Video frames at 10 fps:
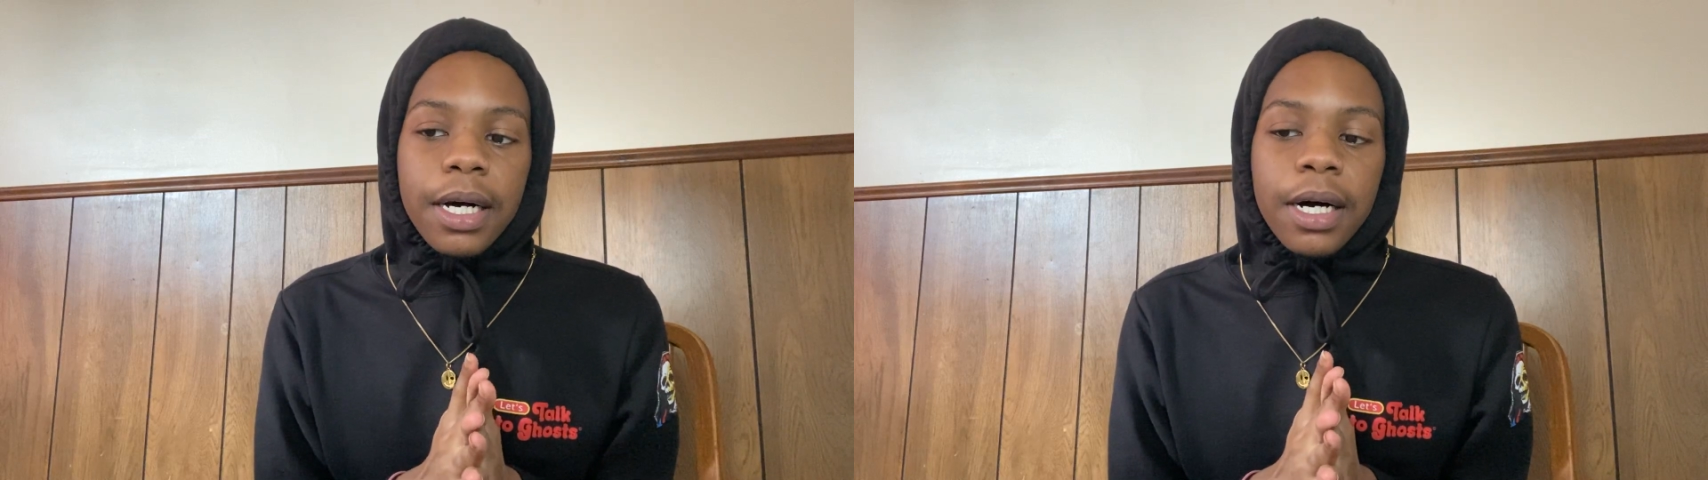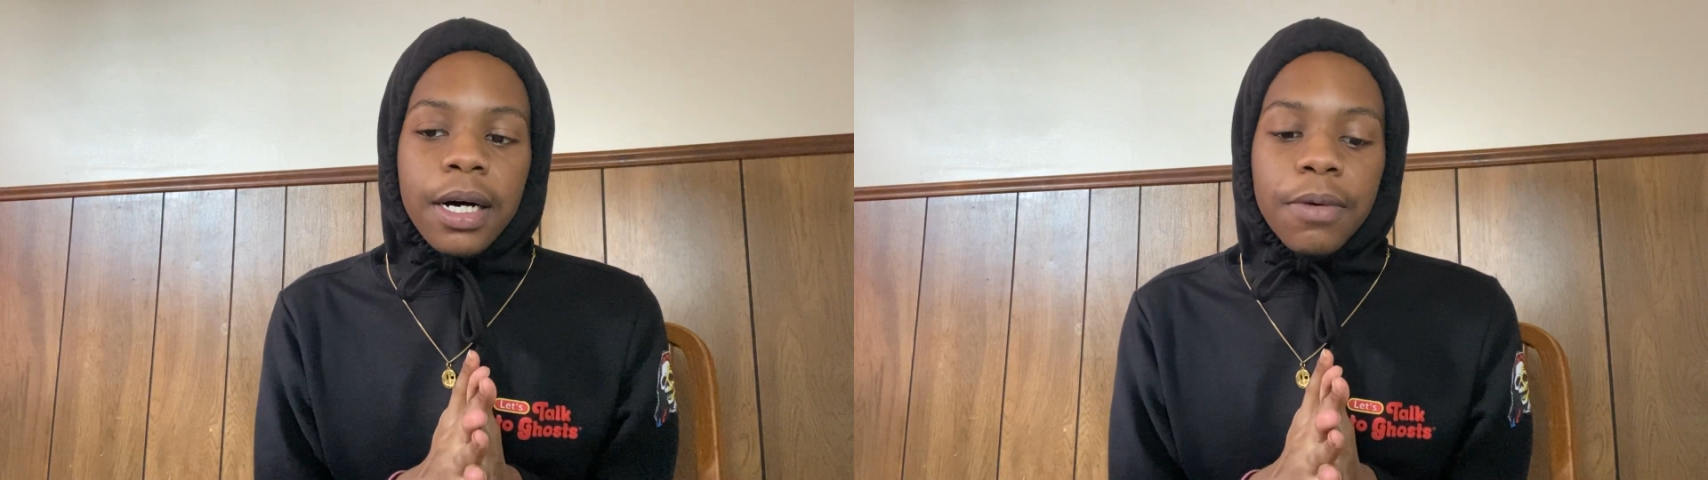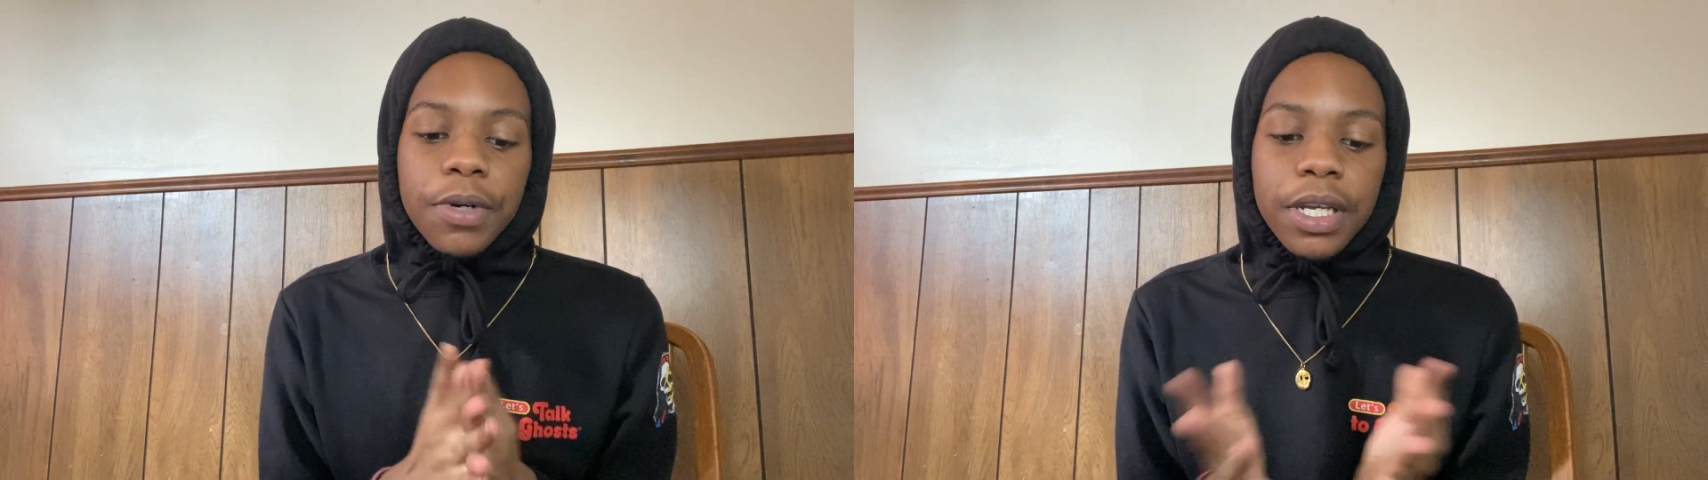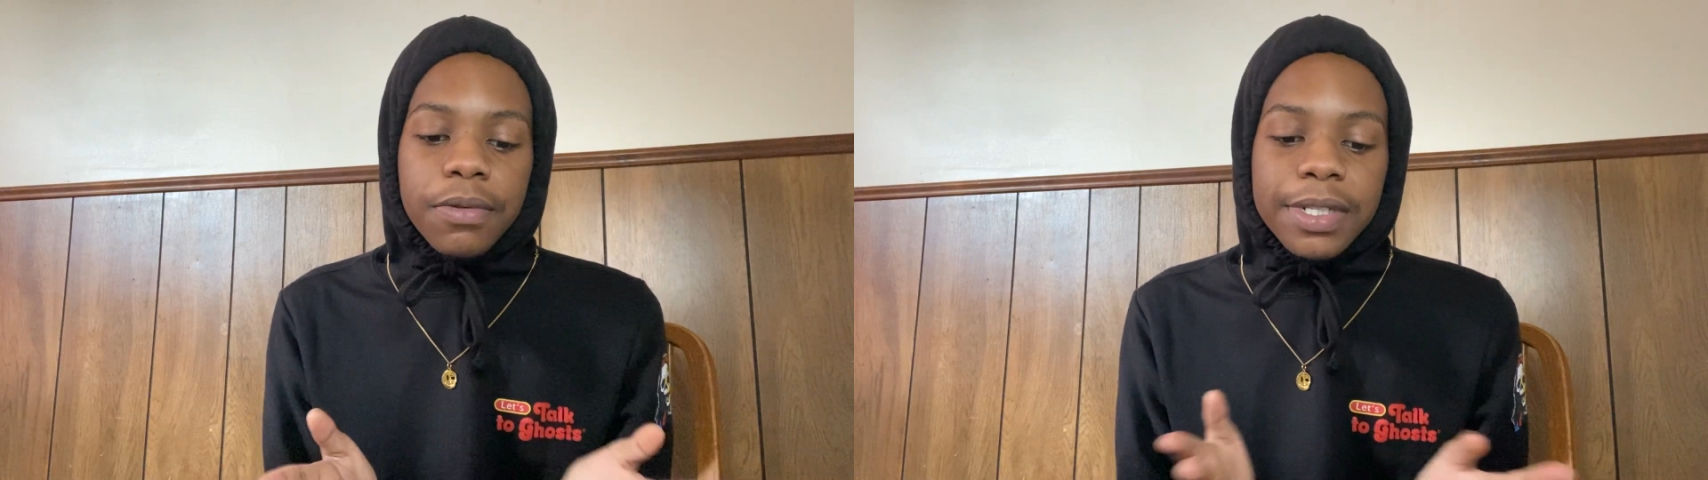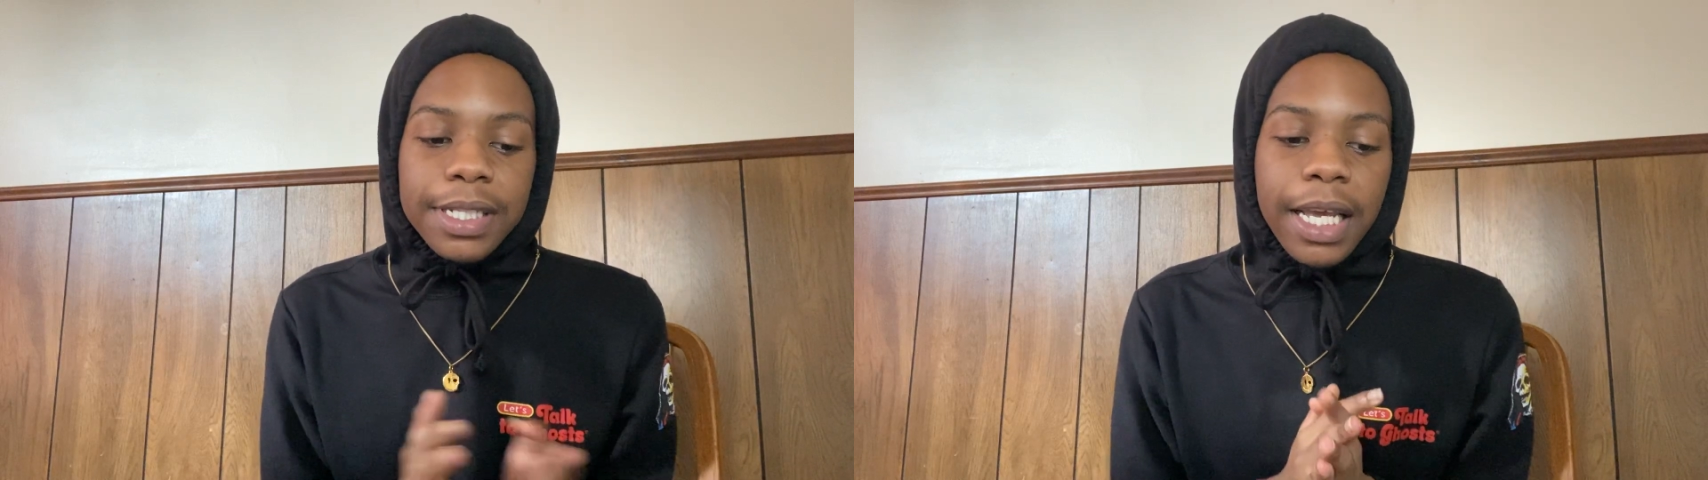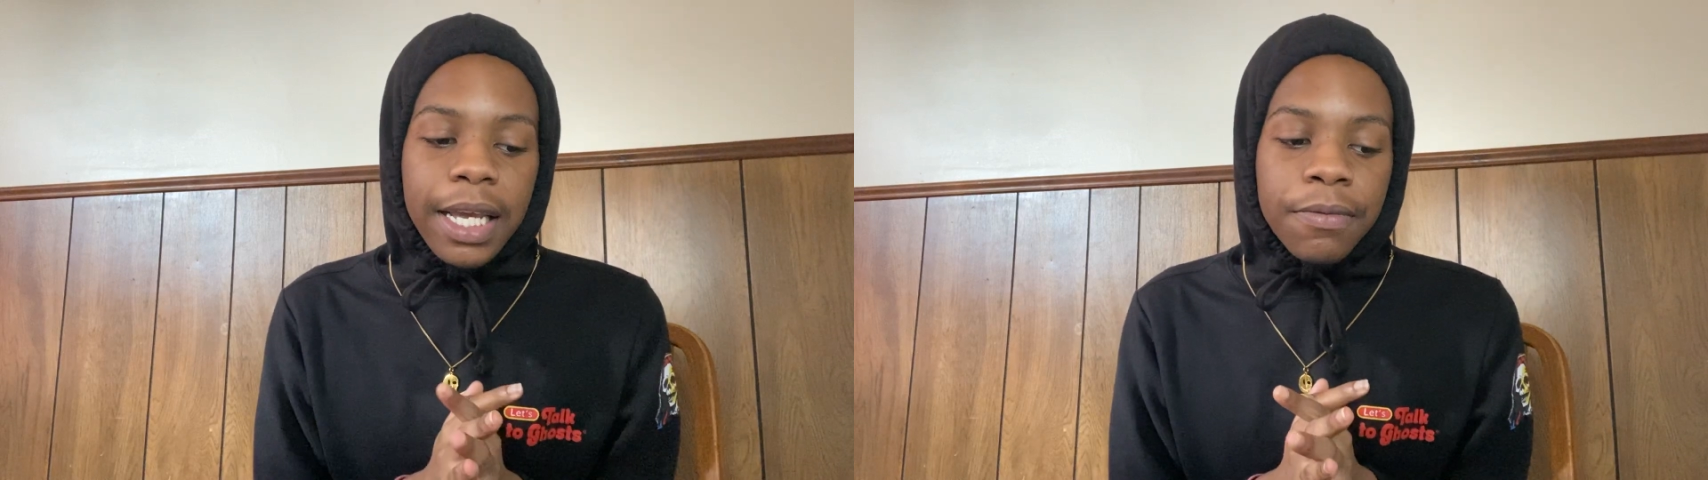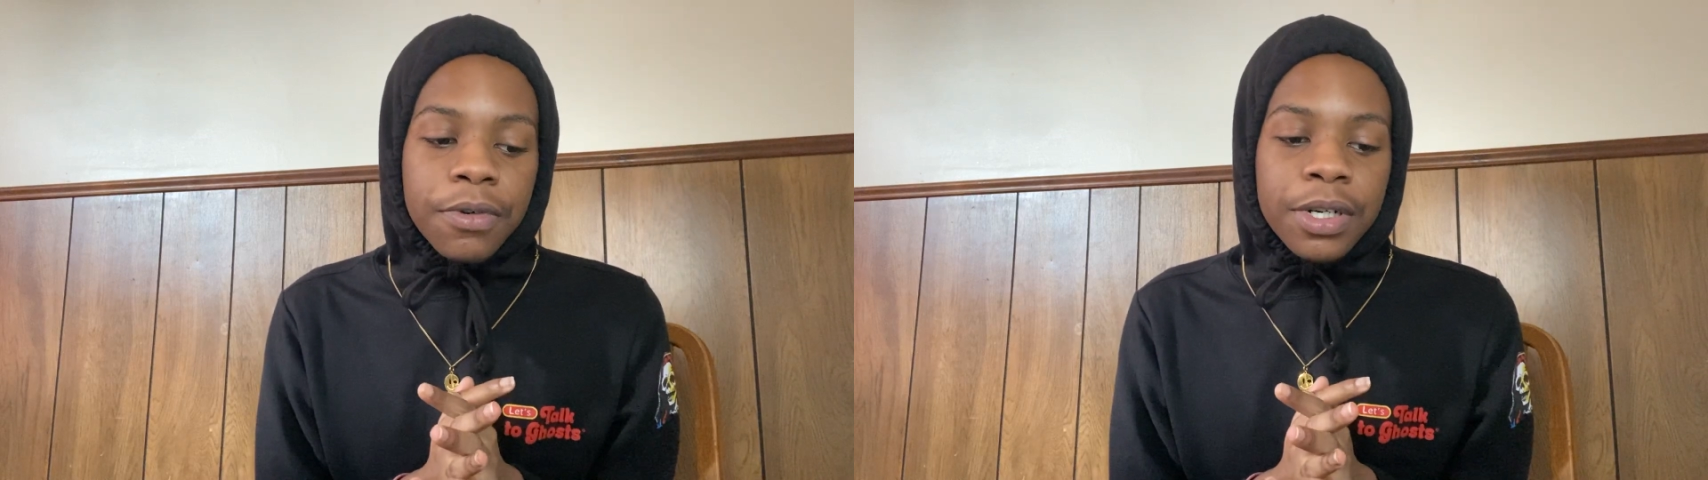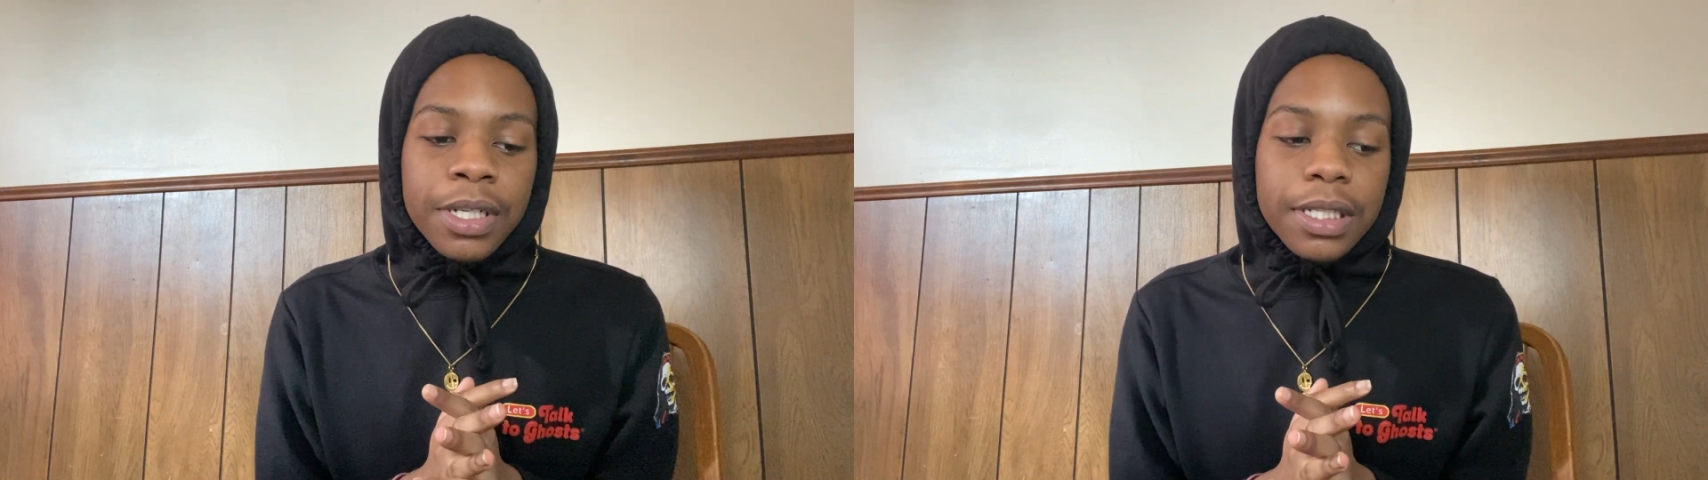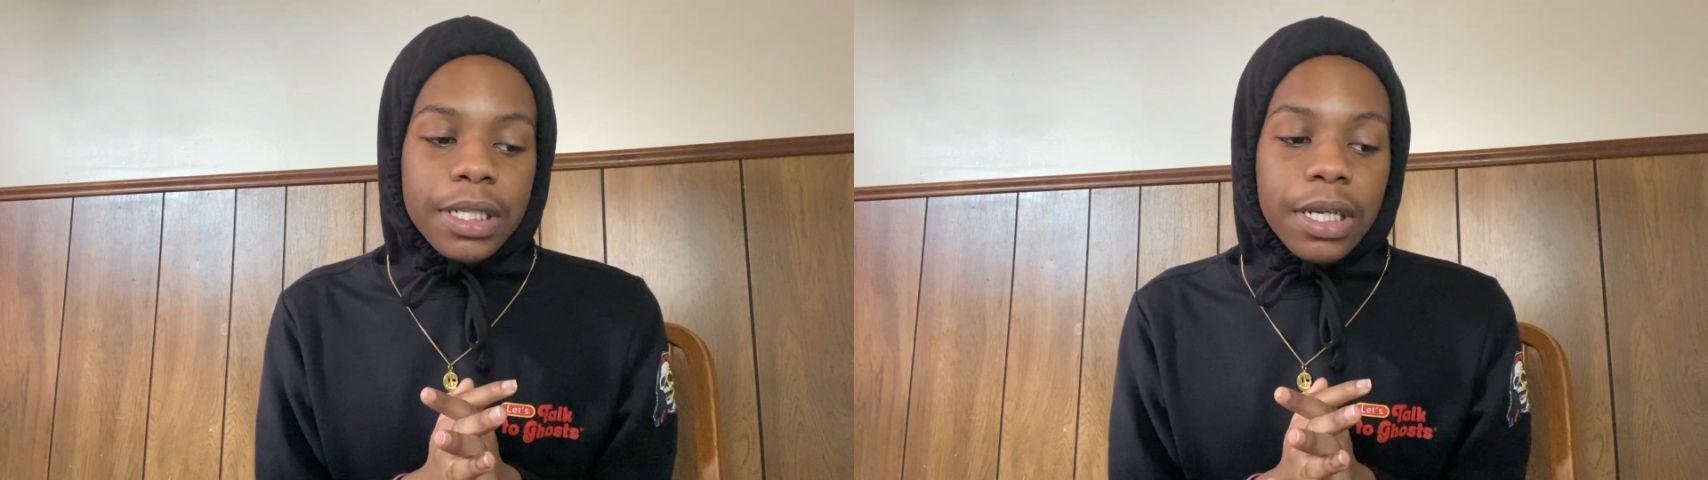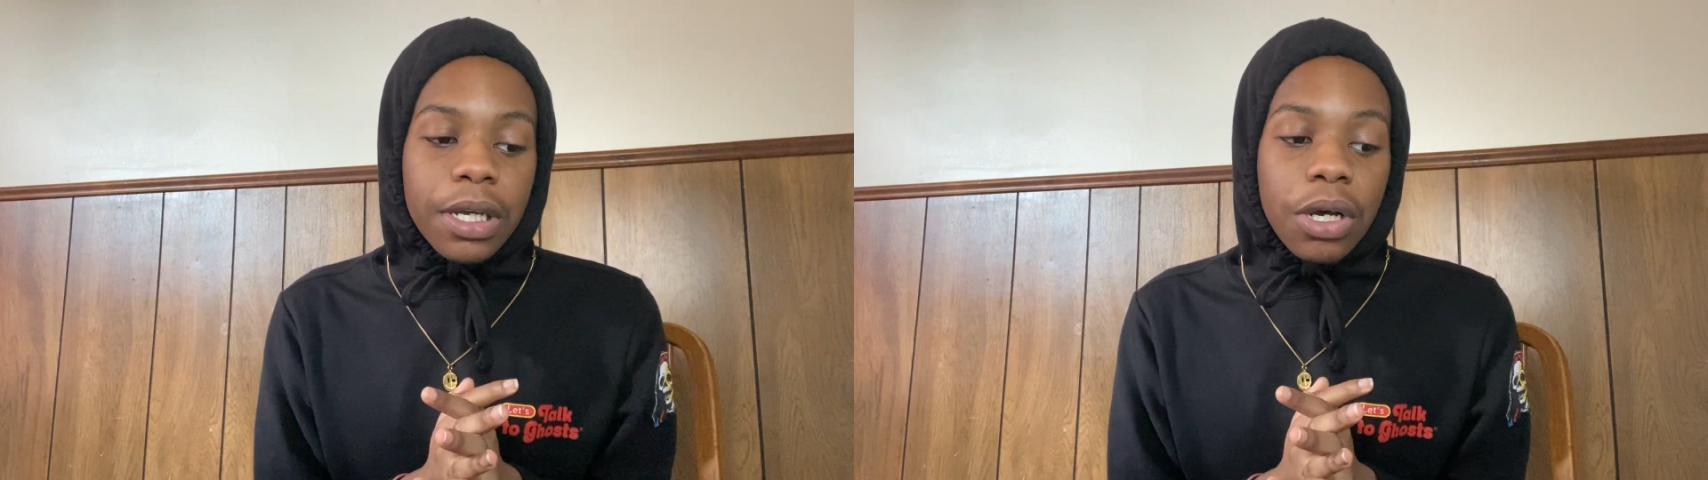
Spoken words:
what he was saying was,